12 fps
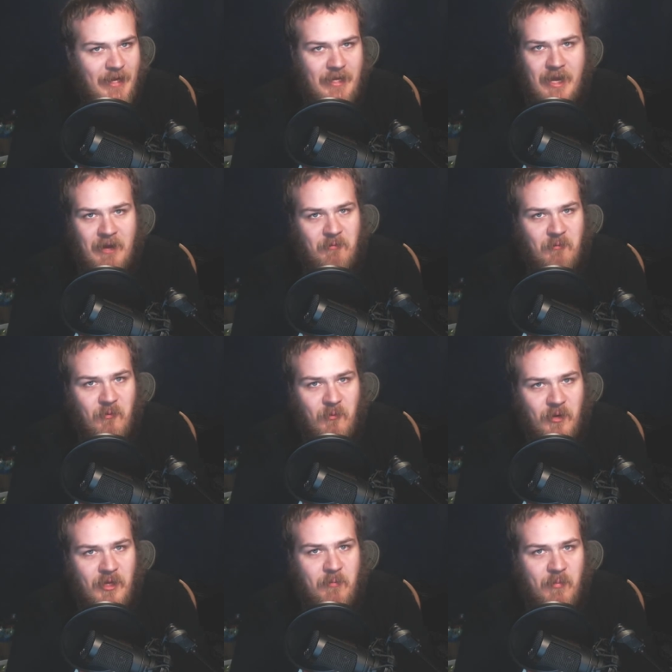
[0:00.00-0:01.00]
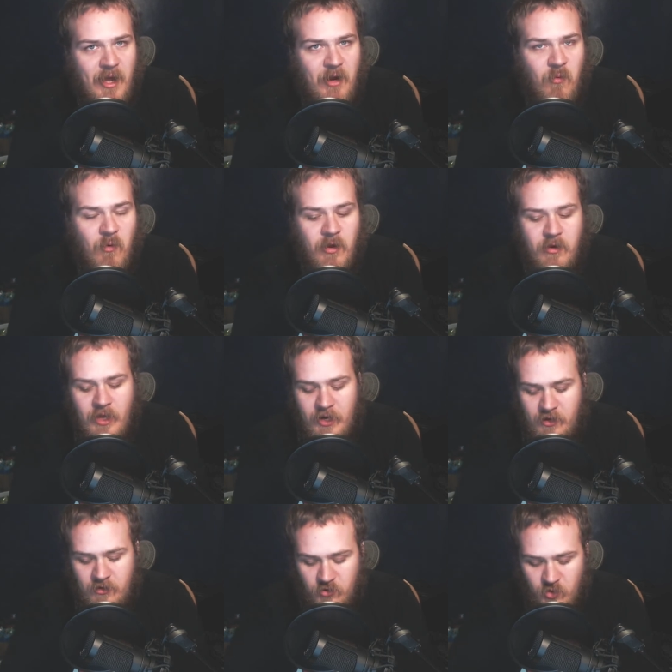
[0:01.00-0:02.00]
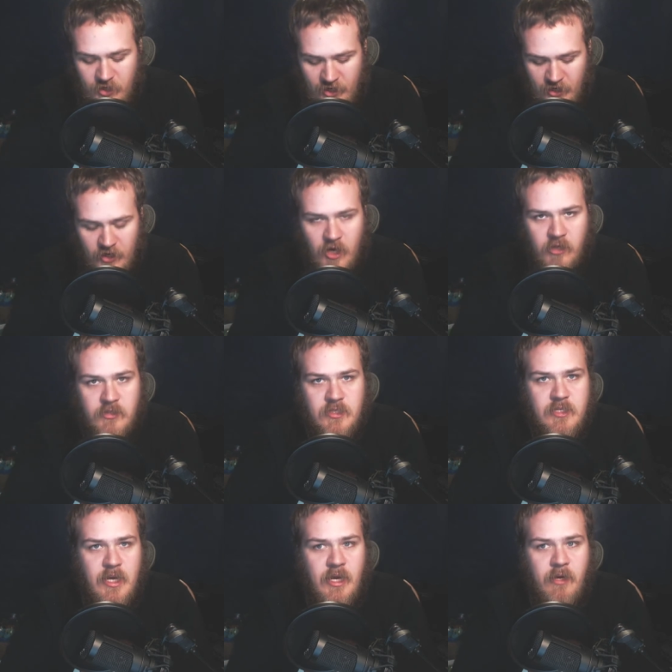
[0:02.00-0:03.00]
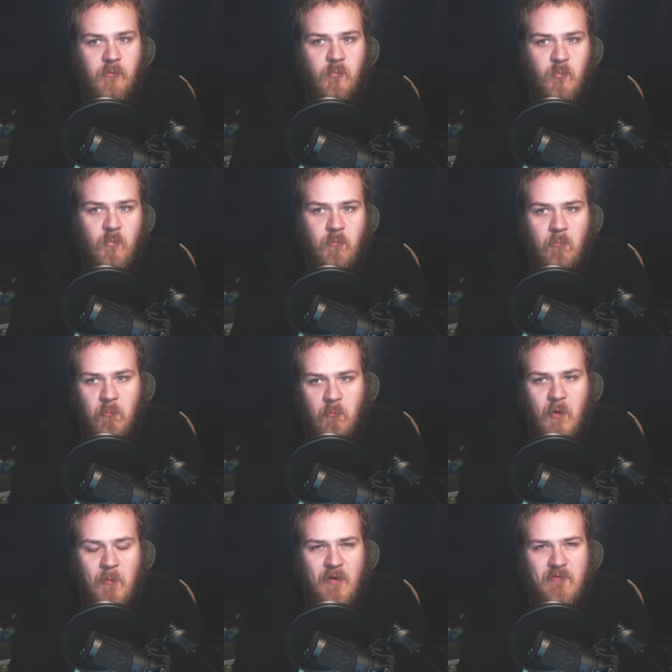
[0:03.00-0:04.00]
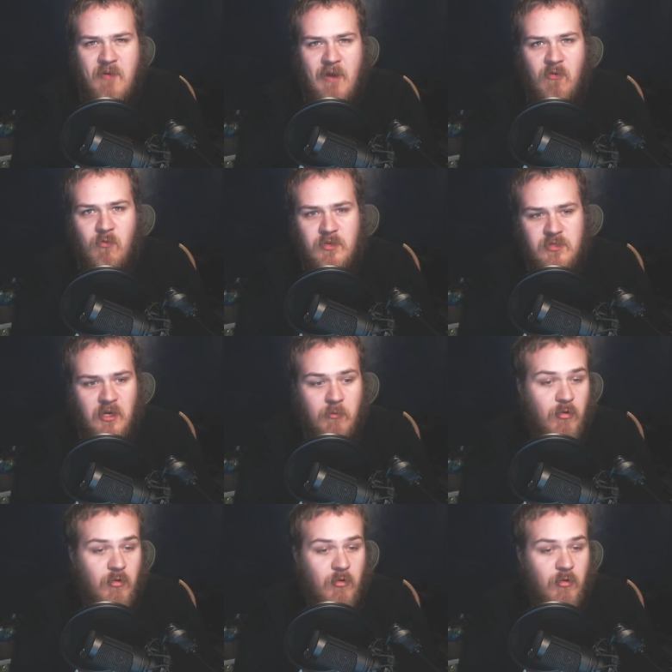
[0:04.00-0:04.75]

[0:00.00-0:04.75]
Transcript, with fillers: I can't really peg one like looking at a color and saying what my favorite ones are.